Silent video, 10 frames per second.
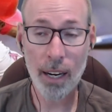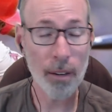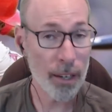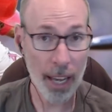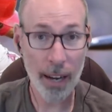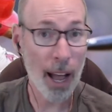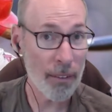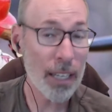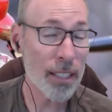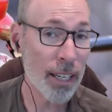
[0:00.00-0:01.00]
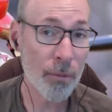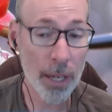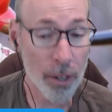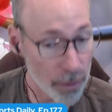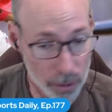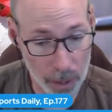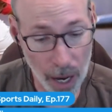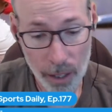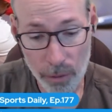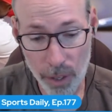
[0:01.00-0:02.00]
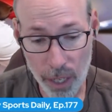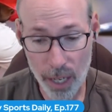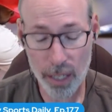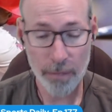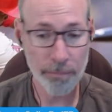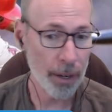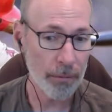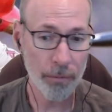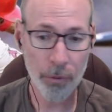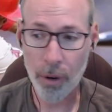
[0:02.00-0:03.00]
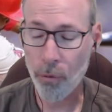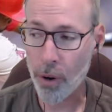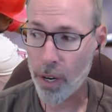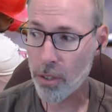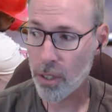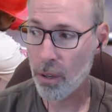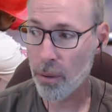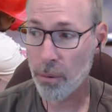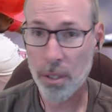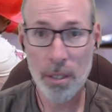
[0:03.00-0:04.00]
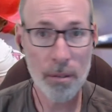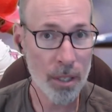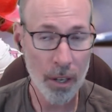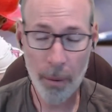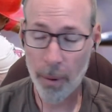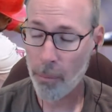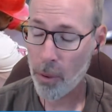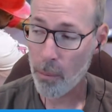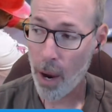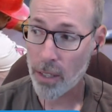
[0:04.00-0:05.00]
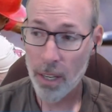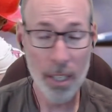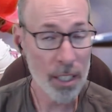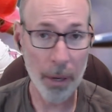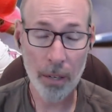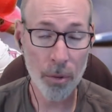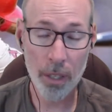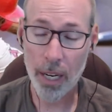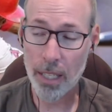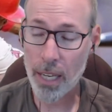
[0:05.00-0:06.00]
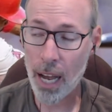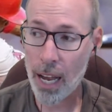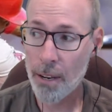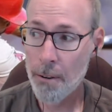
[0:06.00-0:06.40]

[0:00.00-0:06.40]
And again, we interviewed him, Kyle Elfrink and I did 3 or 4 years ago when he was still coming up through the minors. Seemed like a really nice guy.